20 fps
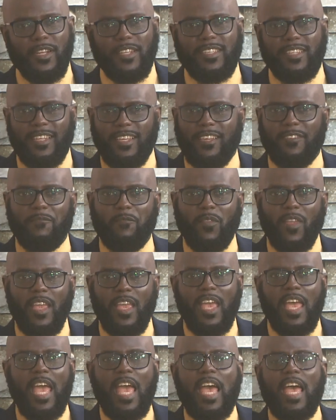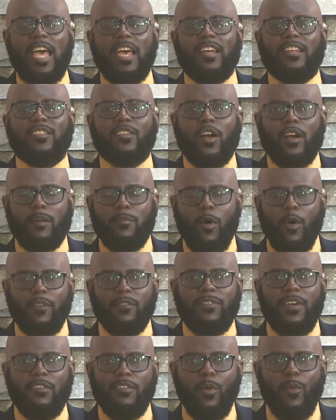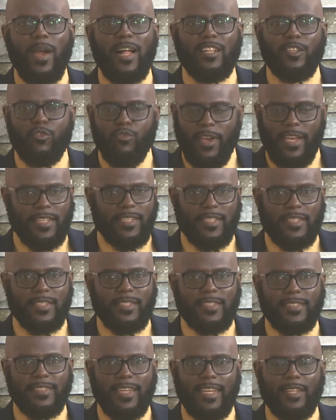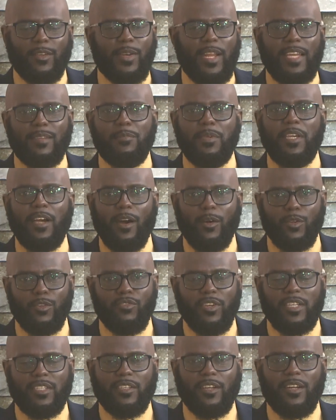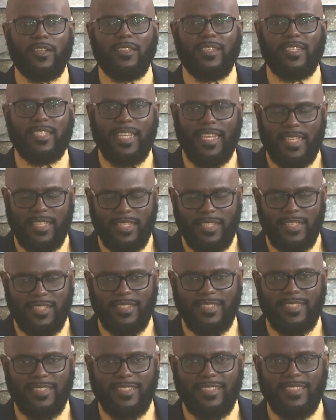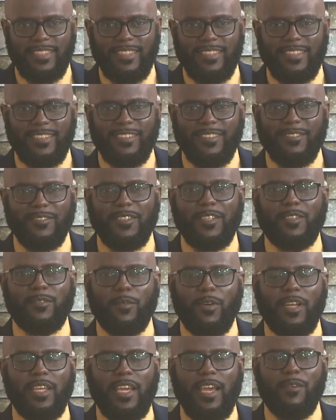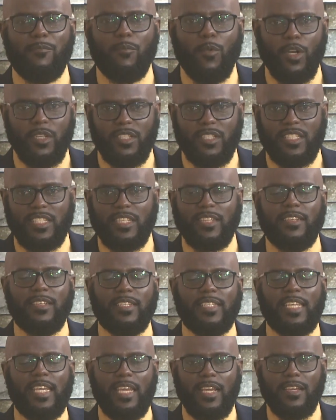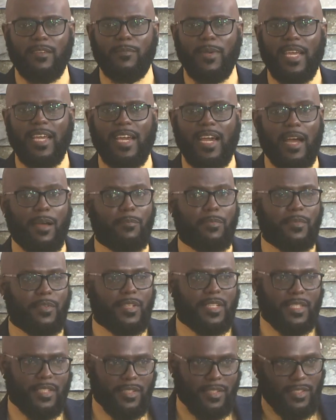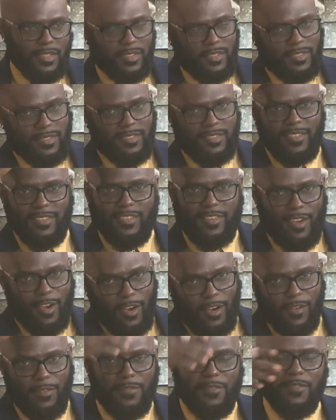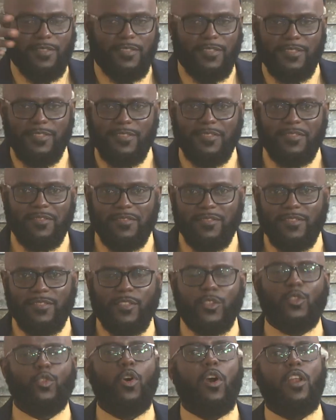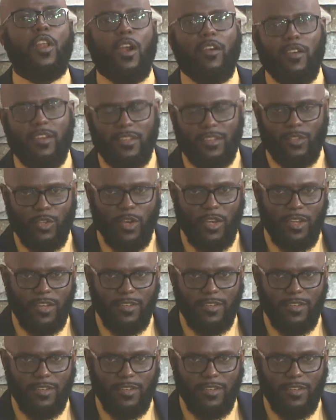today. Talk about very well dressed. I don't like being outdressed on the set. This morning I must take my cap off to Joy Lawrence. Joy,